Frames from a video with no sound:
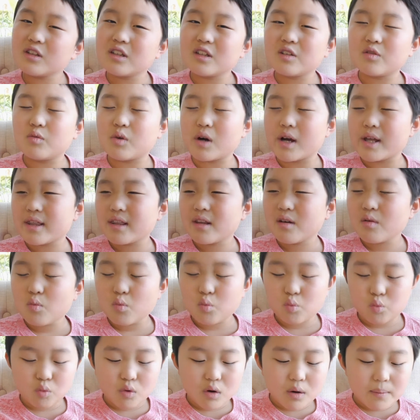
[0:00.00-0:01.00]
when the
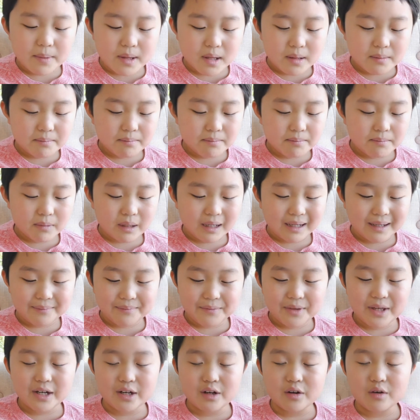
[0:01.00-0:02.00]
woman,
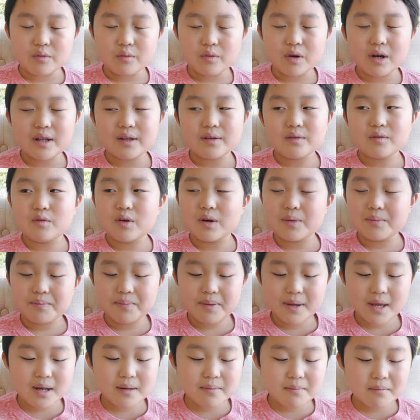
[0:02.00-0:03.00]
when
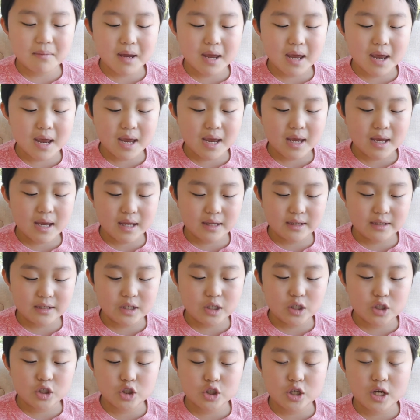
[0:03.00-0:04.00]
Pin Mei and
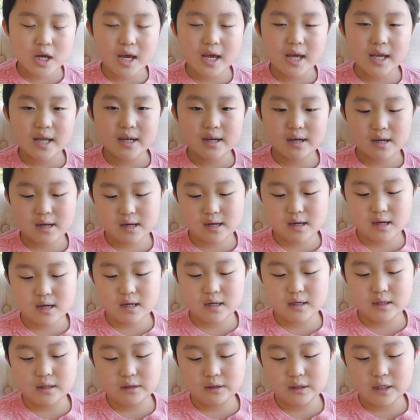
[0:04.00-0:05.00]
Yi Shen
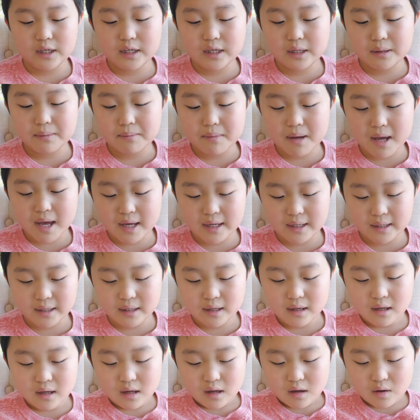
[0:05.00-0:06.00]
and Lady Meng
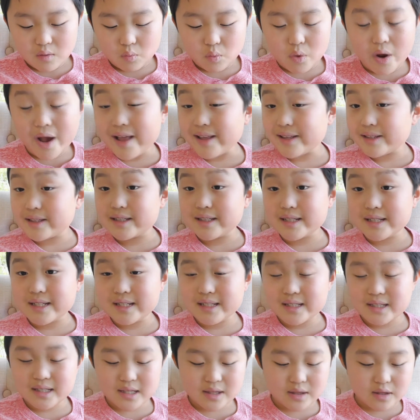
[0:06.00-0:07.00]
went
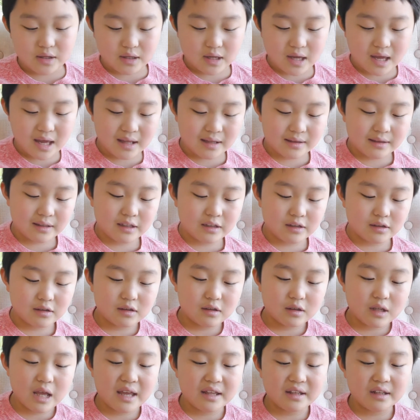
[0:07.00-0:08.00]
into this,
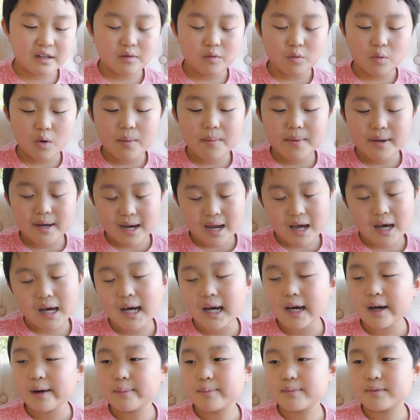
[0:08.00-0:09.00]
and the woman
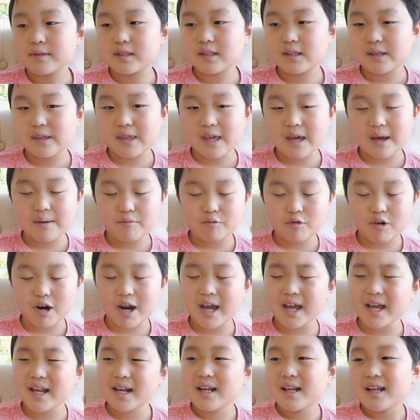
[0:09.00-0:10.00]
helped them,
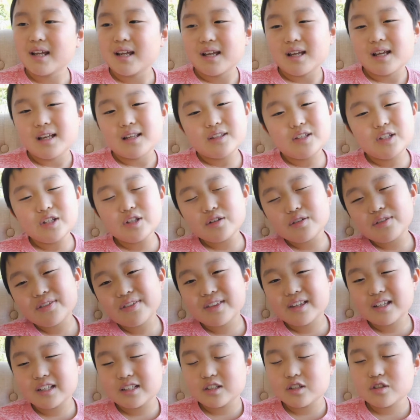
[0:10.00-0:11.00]
right?
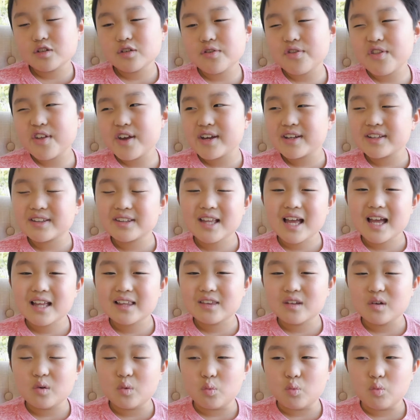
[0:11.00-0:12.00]
Did you think that
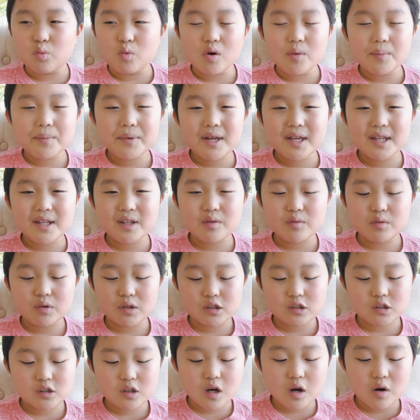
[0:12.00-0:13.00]
the woman
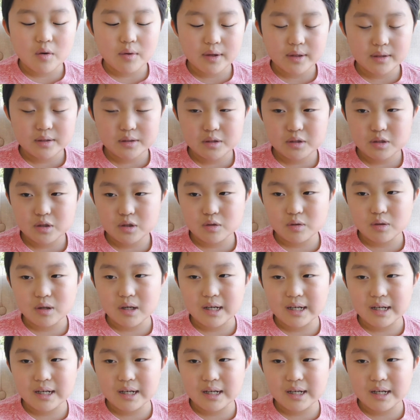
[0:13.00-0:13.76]
was going to